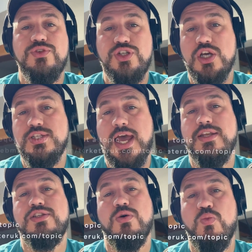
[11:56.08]
just
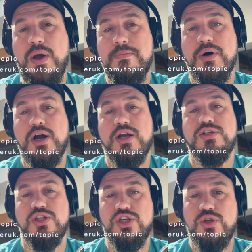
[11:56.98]
head to
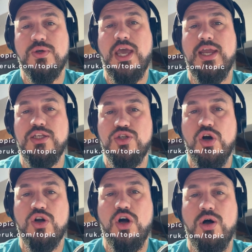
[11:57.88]

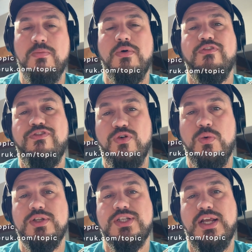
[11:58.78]
webmarketeruk.com
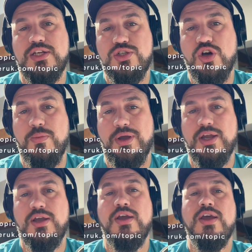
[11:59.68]
forward slash
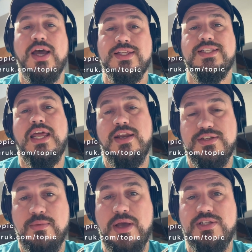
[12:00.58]
topic and send
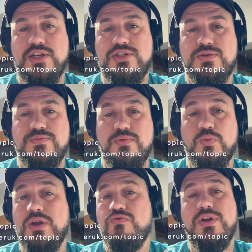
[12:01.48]
us a message.
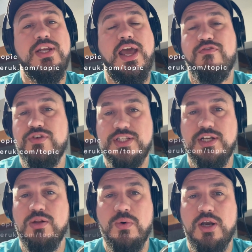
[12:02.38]
We read every
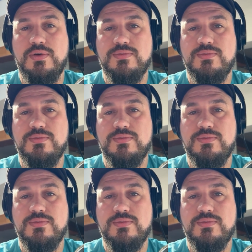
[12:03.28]
single one.